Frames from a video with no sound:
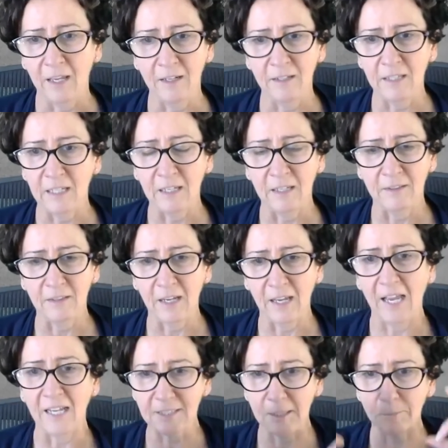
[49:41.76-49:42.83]
and the, the
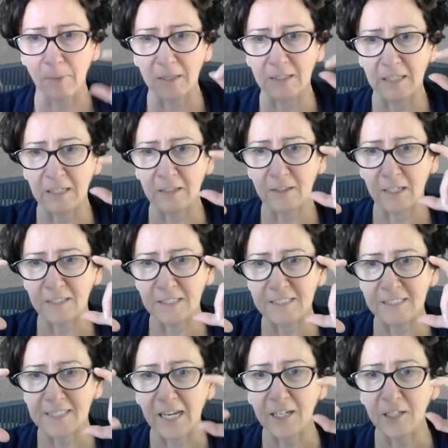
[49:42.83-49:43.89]
asset the, the
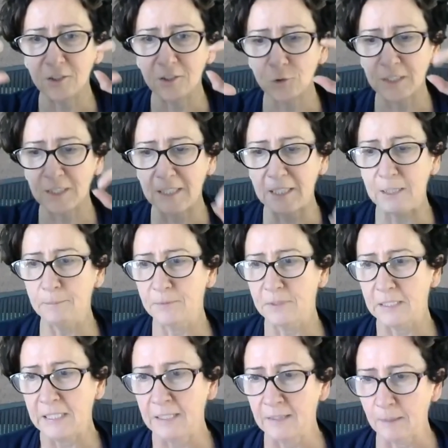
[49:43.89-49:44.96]
desire to keep
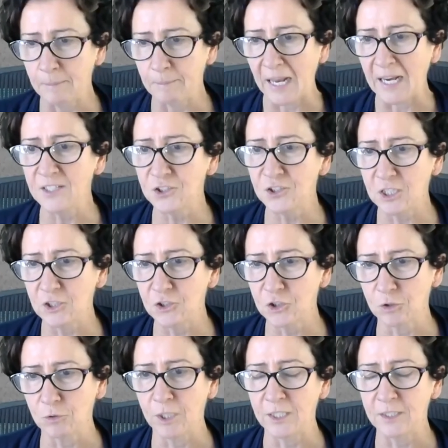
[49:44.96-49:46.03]
the, the balance sheet
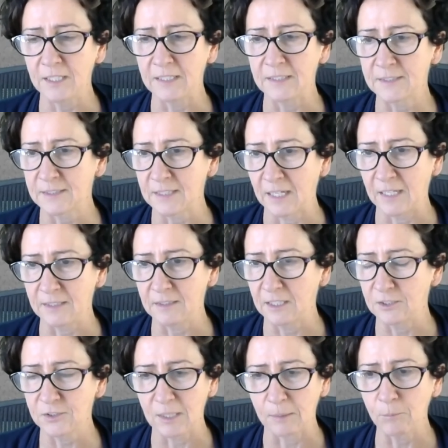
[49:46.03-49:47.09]
short is that
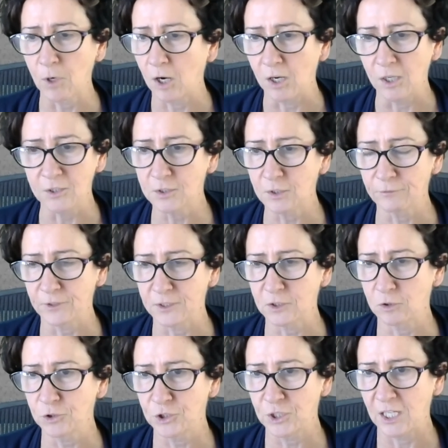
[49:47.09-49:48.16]
there's some costs of
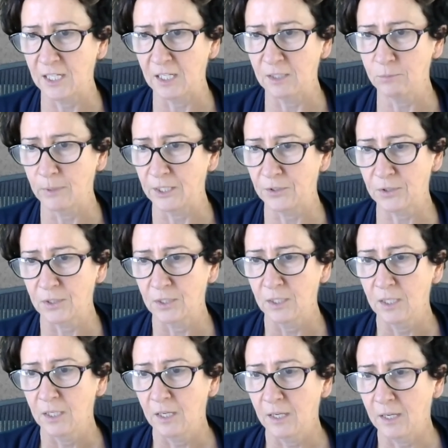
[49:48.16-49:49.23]
associated with
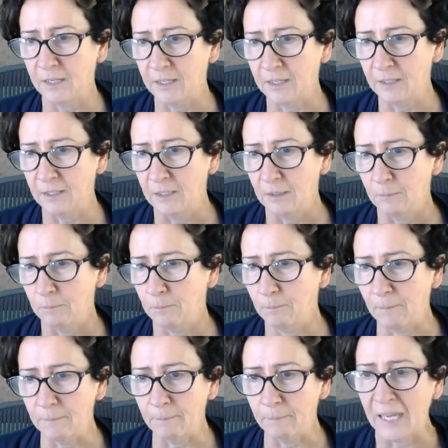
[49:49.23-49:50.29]
uh,
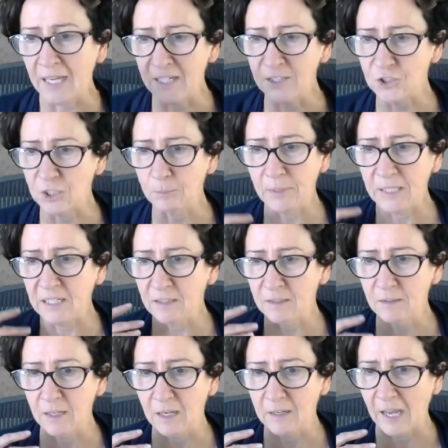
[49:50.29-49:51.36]
managing,
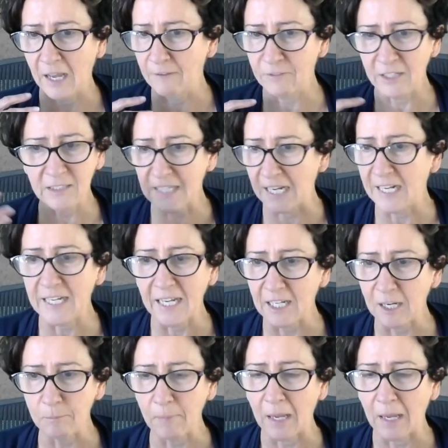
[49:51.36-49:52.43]
being, uh, having
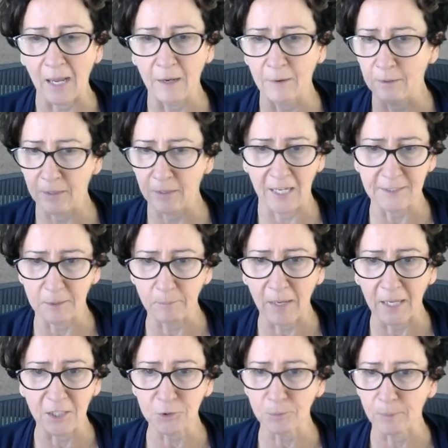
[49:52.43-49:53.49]
delegated ma uh, asset
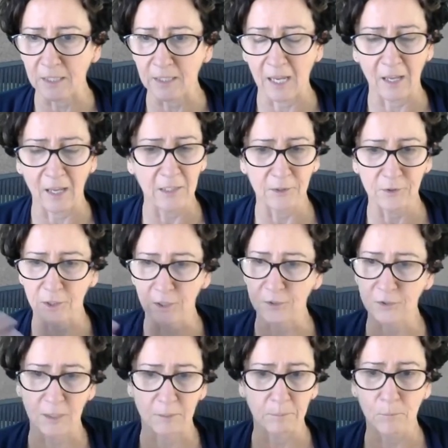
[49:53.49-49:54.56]
management, uh, either
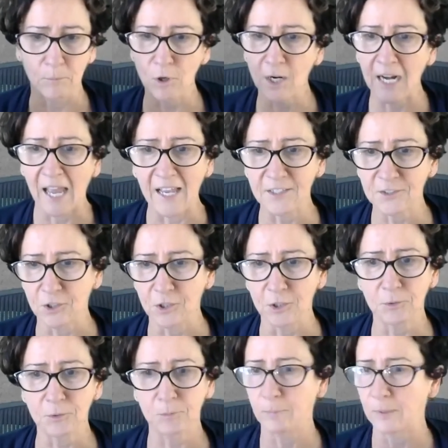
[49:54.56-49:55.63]
some moral
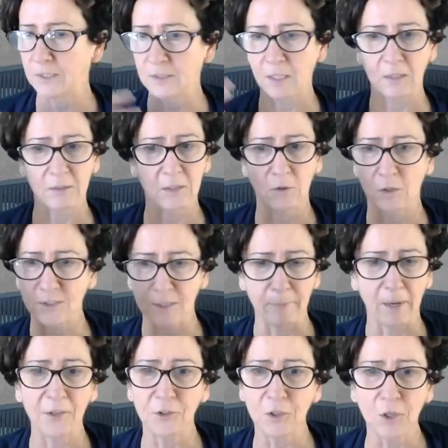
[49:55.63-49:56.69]
hazard or uh,
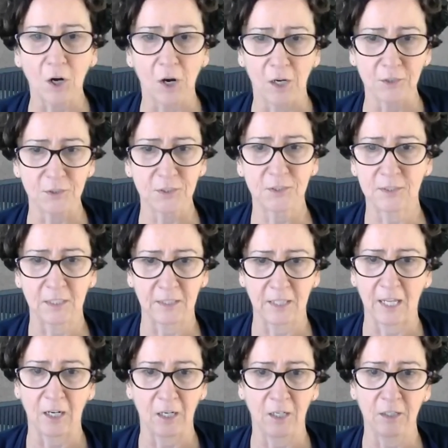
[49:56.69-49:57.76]
some other costs
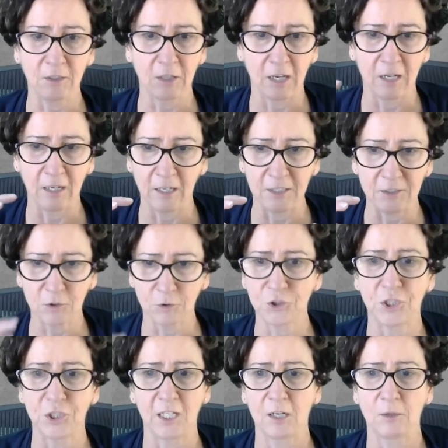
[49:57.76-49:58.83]
that are uh,
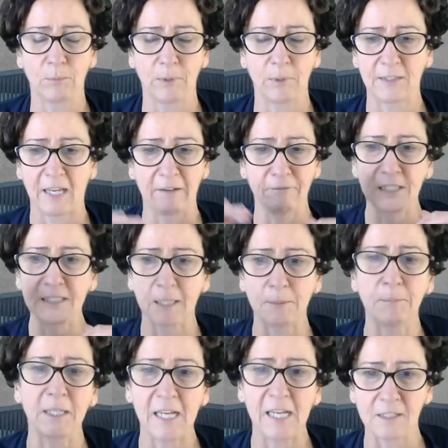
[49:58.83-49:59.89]
associated with having
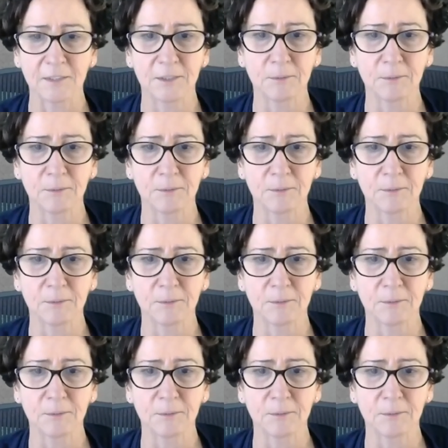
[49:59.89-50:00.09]
somebody